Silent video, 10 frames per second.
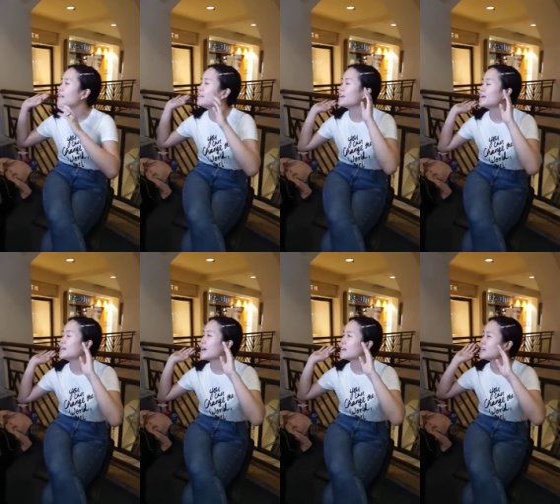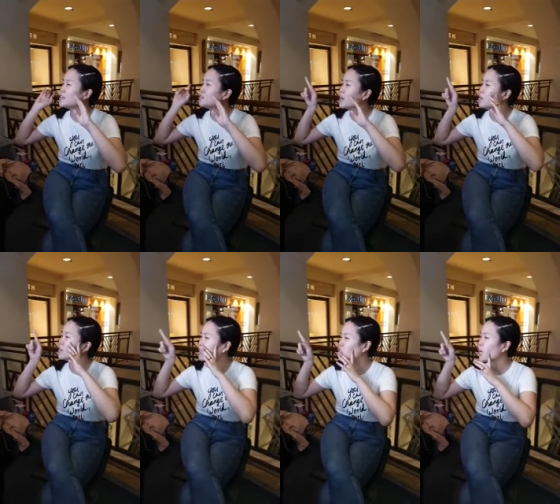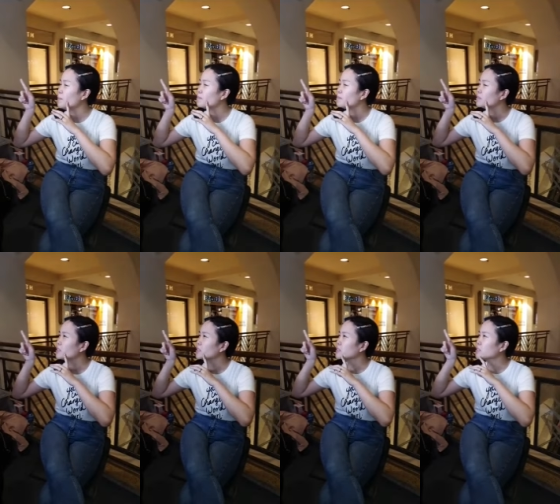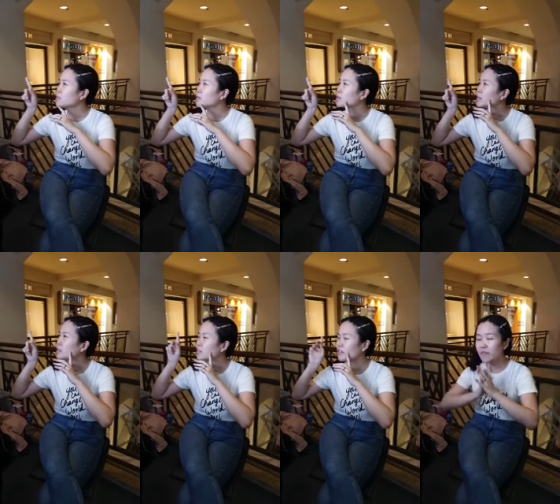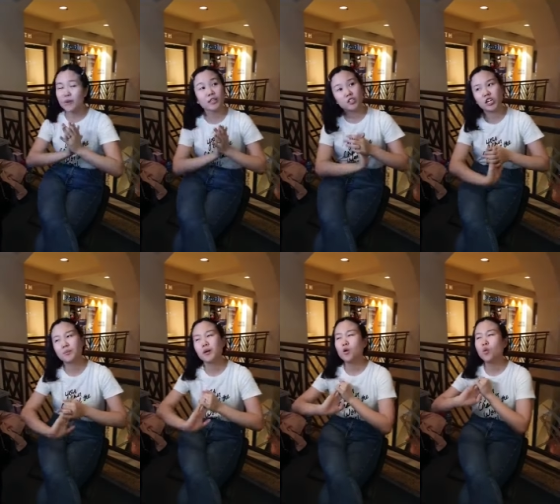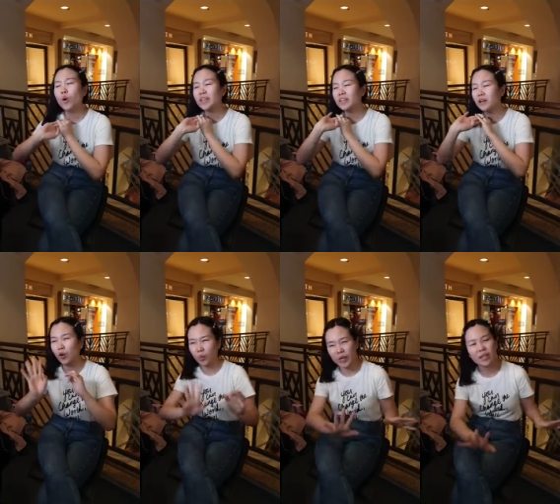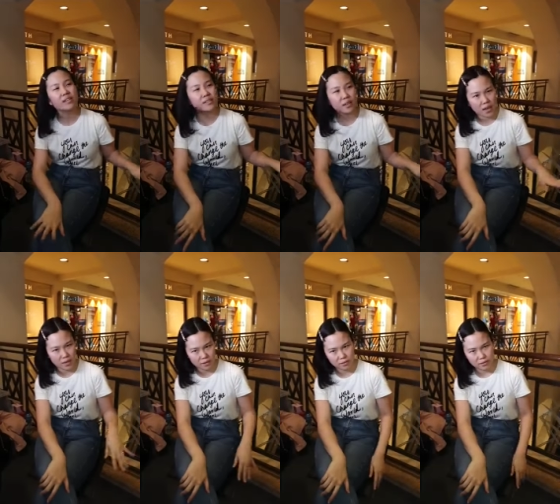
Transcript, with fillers: and then I think you now touch up. Yes, five minute touch. Five minute touch up with glowing skin.